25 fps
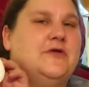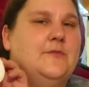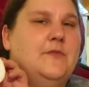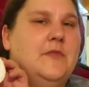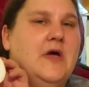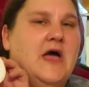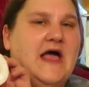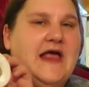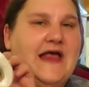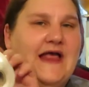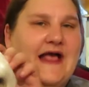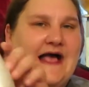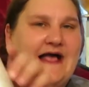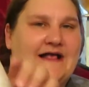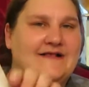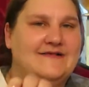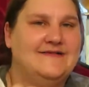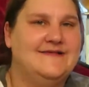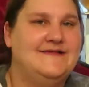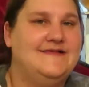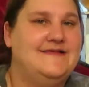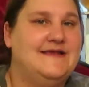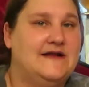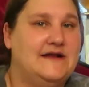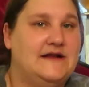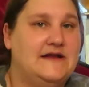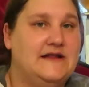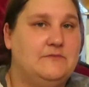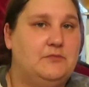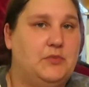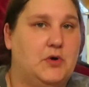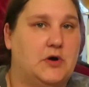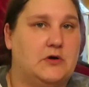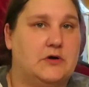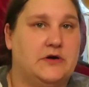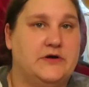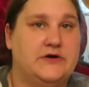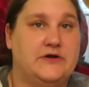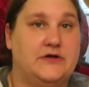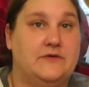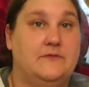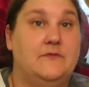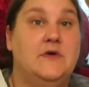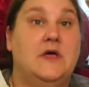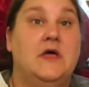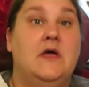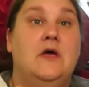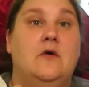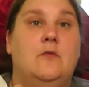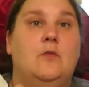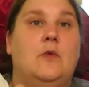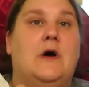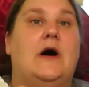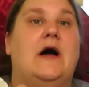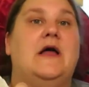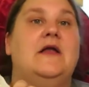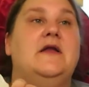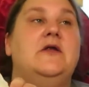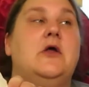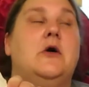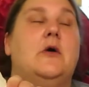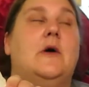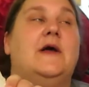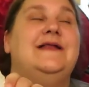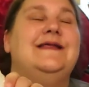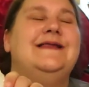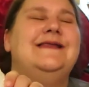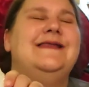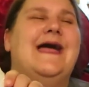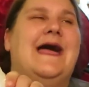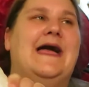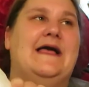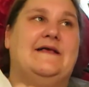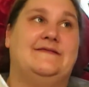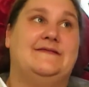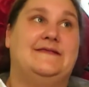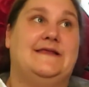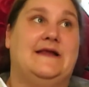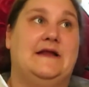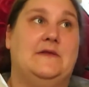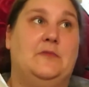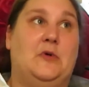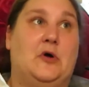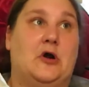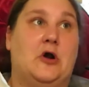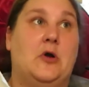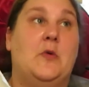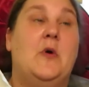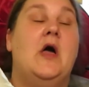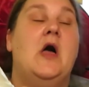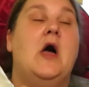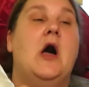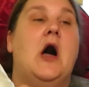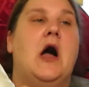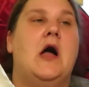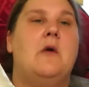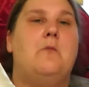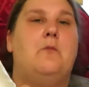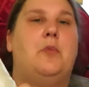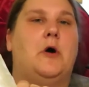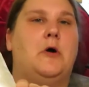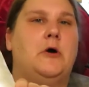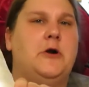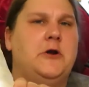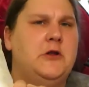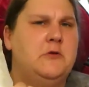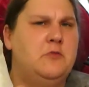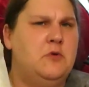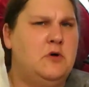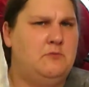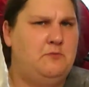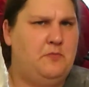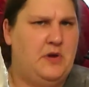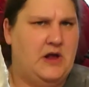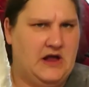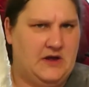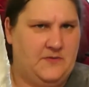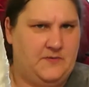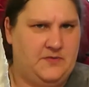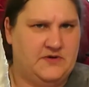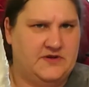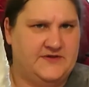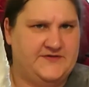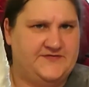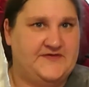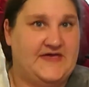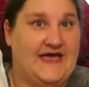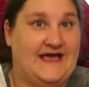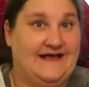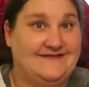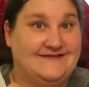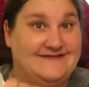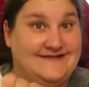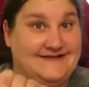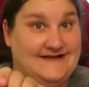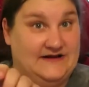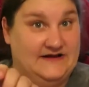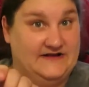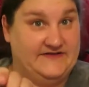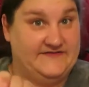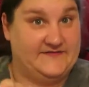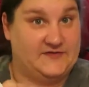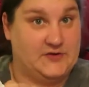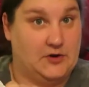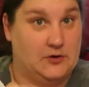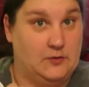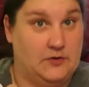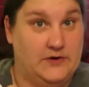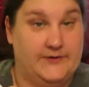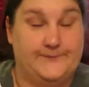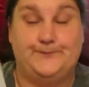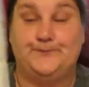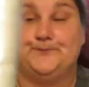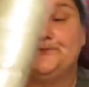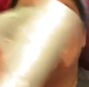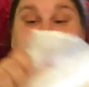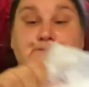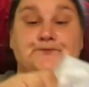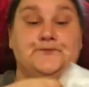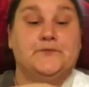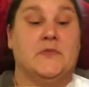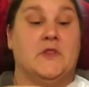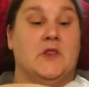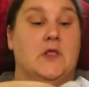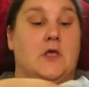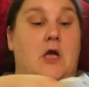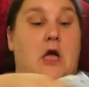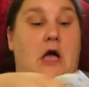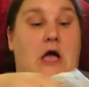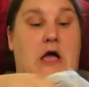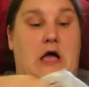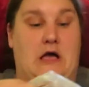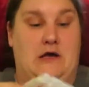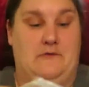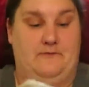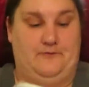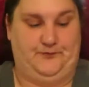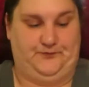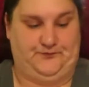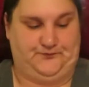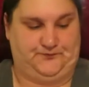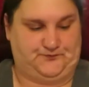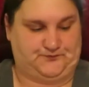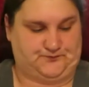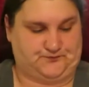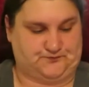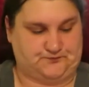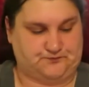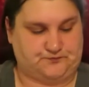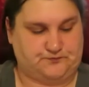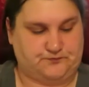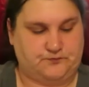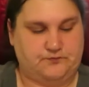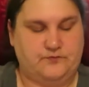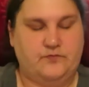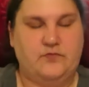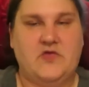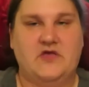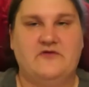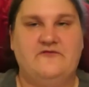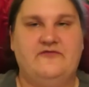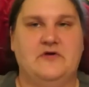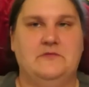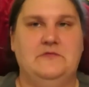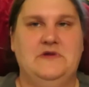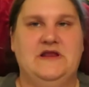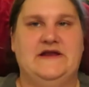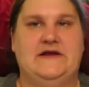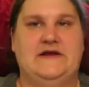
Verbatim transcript: them. I accidentally borrowed them. Well, I, no, I didn't accidentally borrow. I borrowed them on purpose, accidentally stole them. Um, from